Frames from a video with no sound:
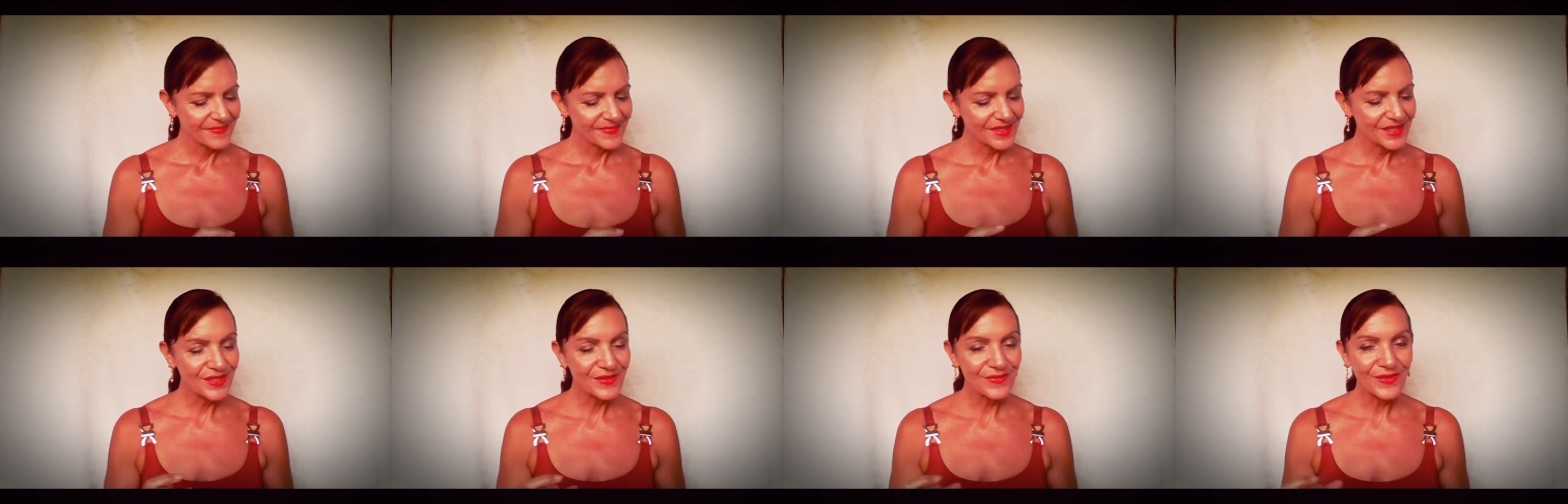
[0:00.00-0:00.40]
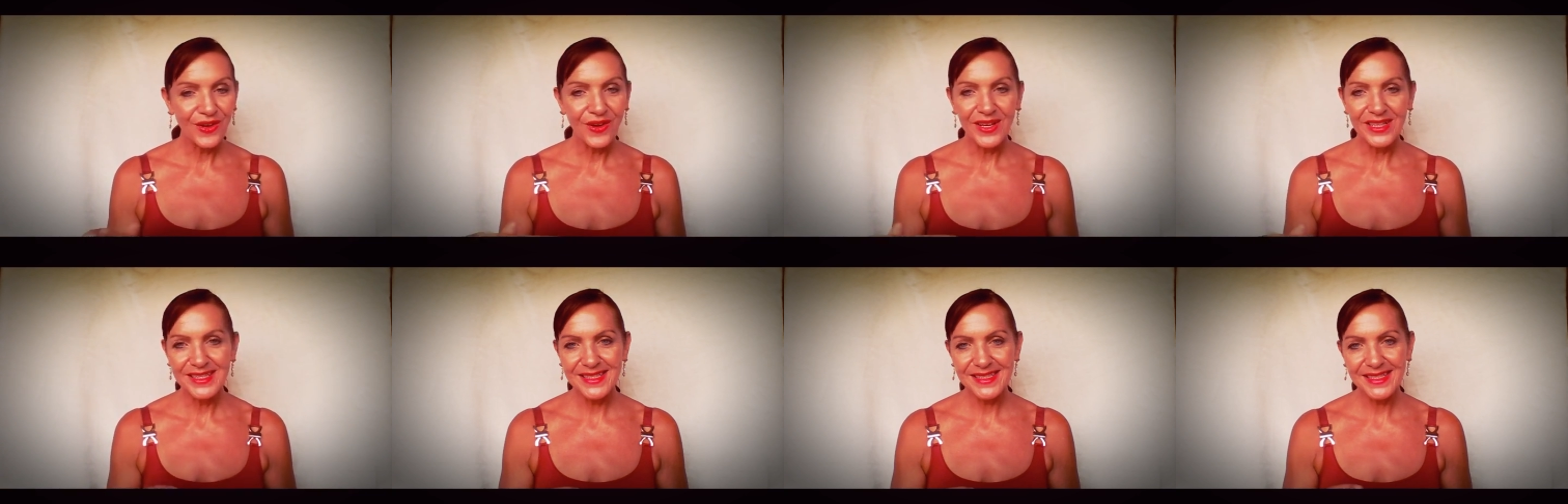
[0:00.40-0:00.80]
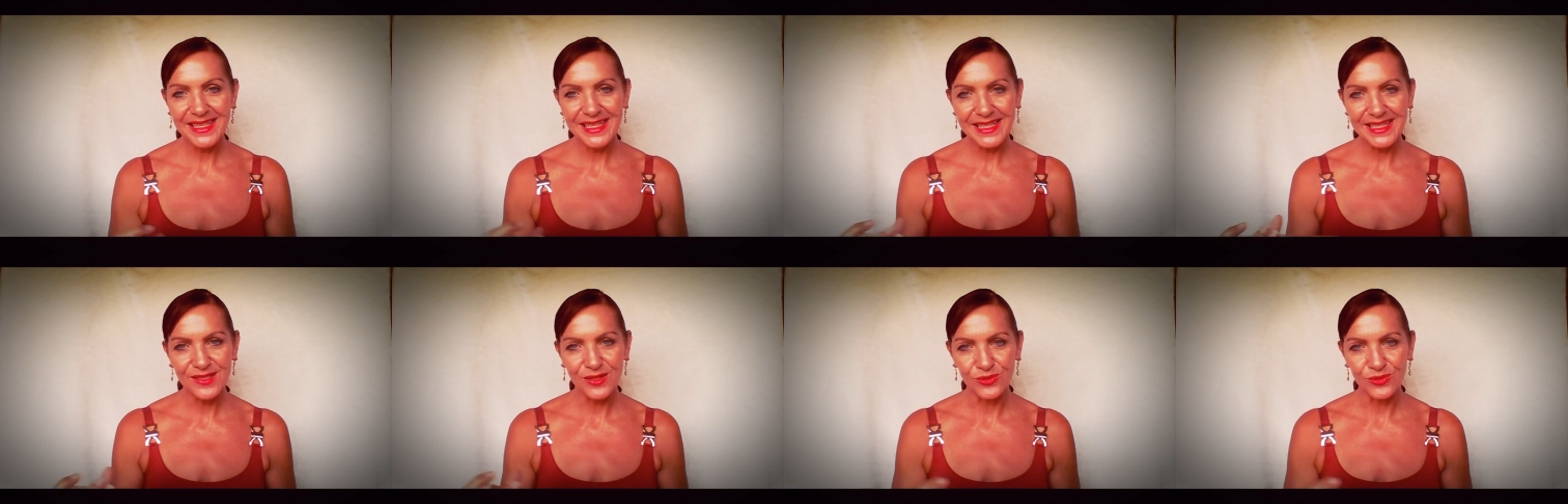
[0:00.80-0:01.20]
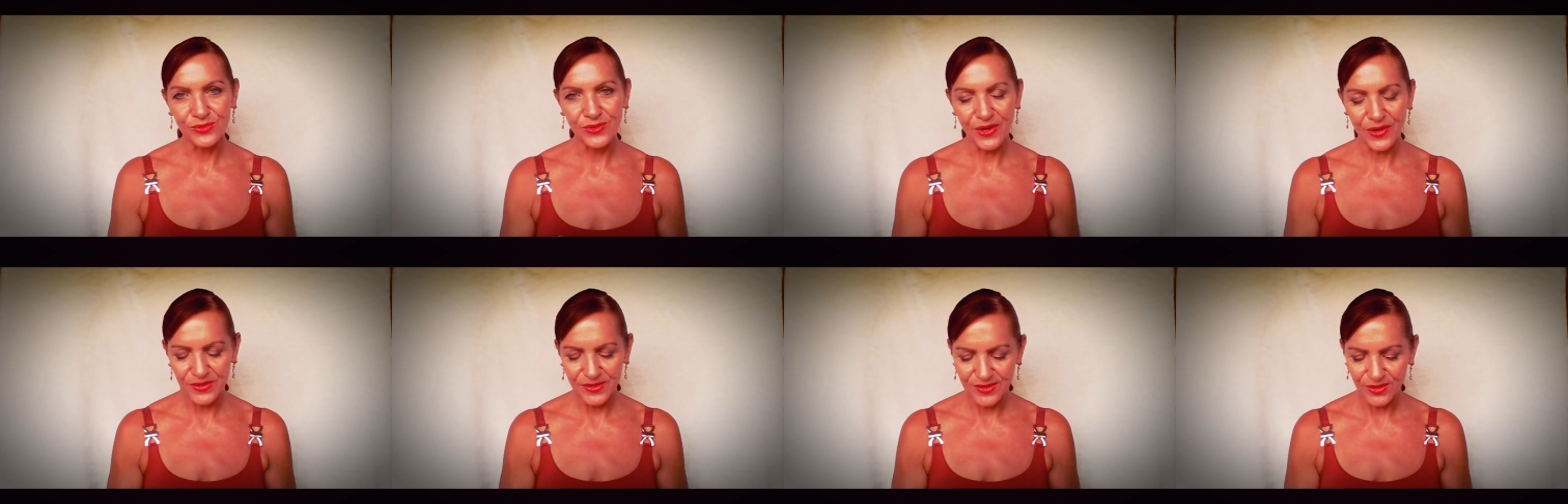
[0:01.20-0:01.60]
The divine sees all,
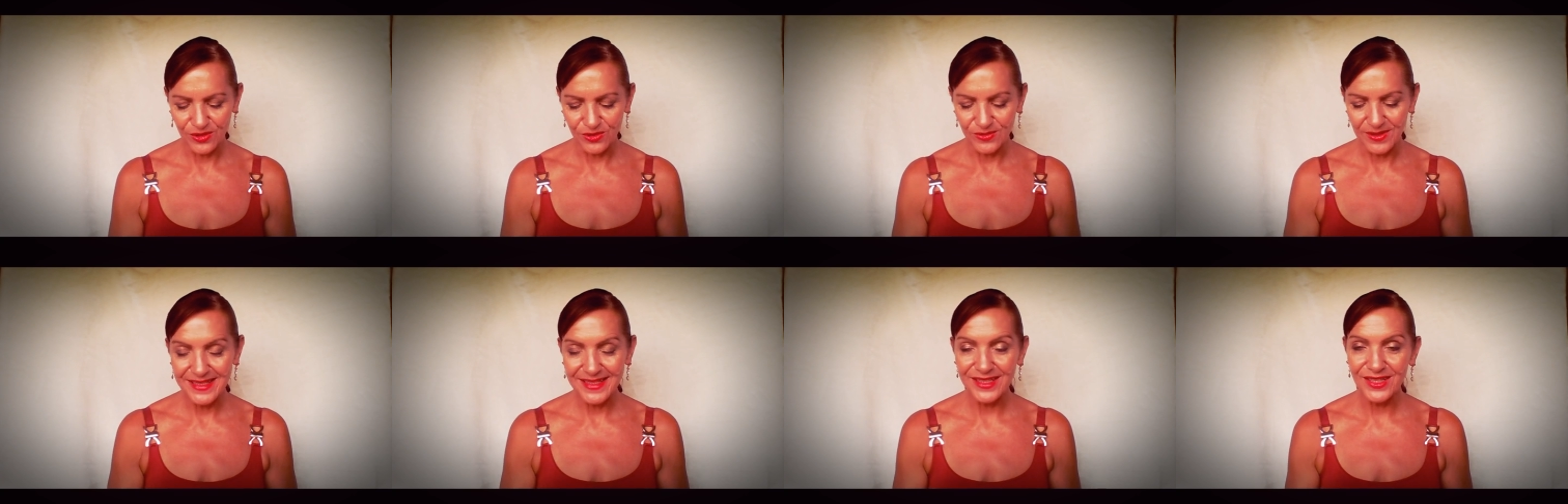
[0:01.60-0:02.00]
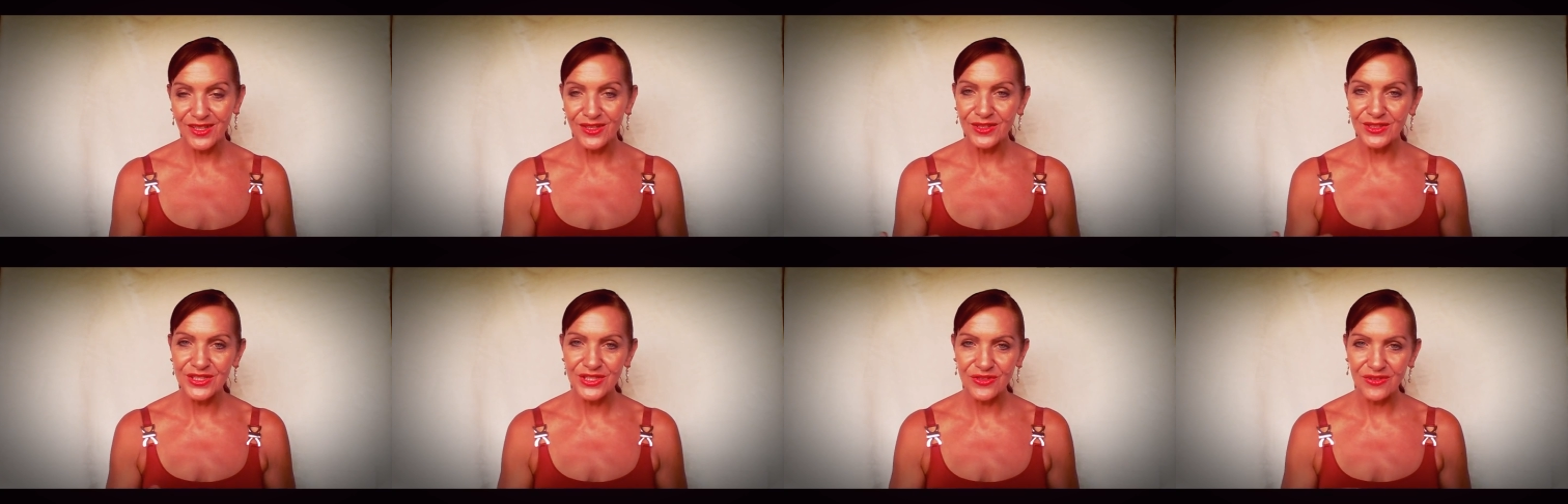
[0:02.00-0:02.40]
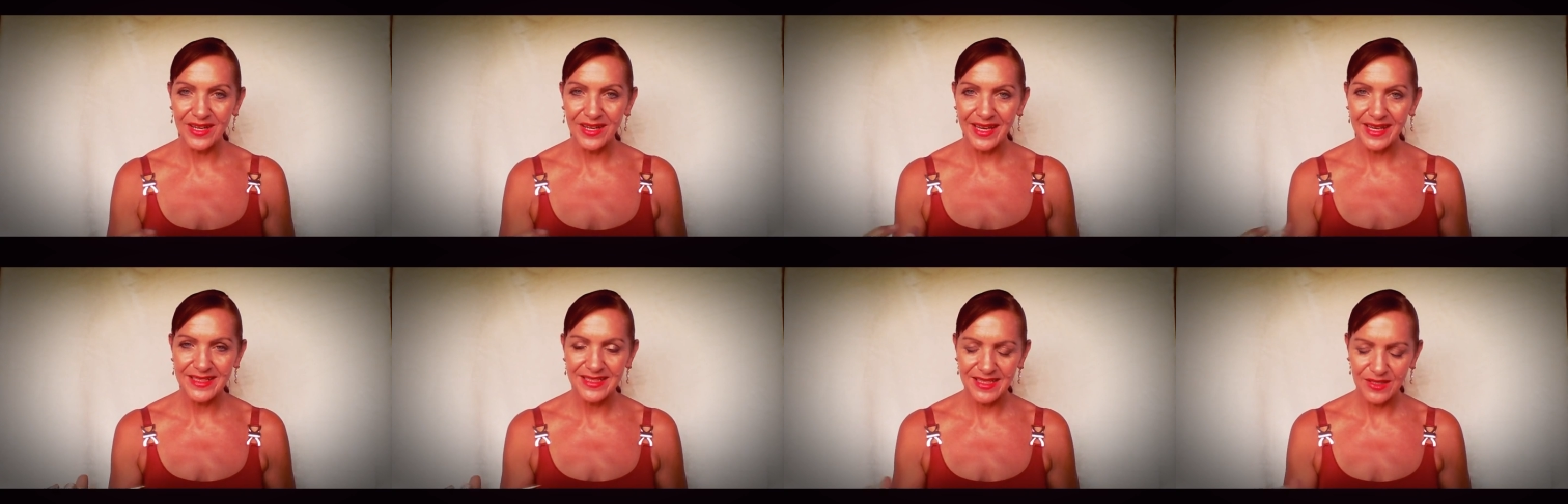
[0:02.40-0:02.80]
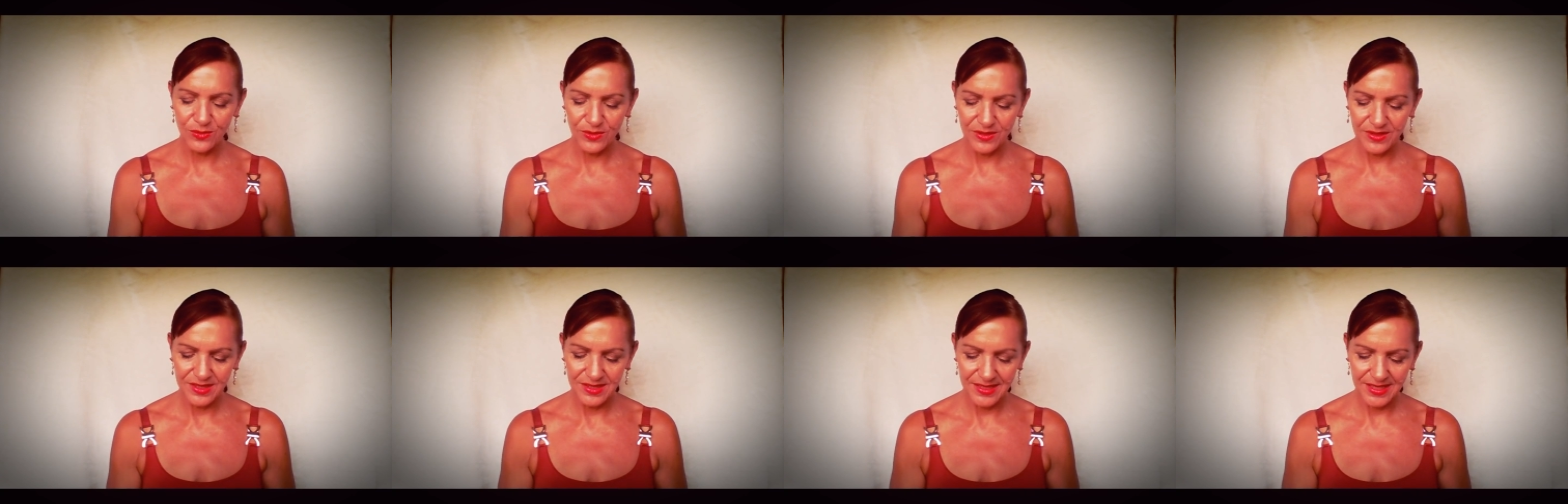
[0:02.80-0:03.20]
knows all, as long as you're acting
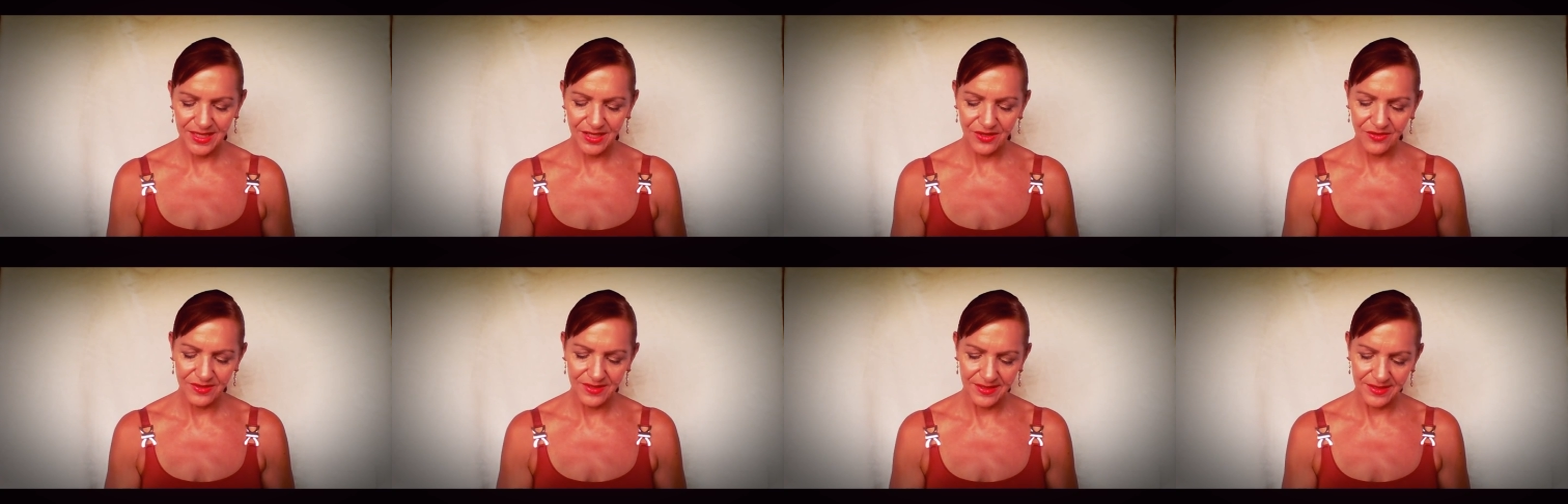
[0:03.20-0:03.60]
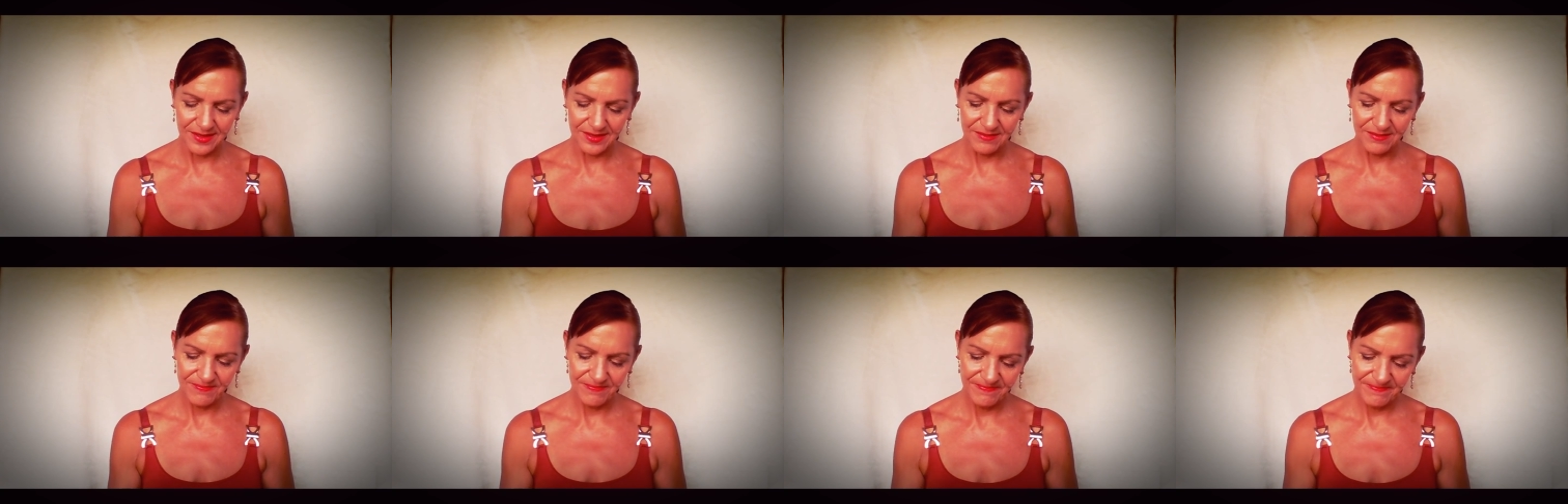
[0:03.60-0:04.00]
with integrity.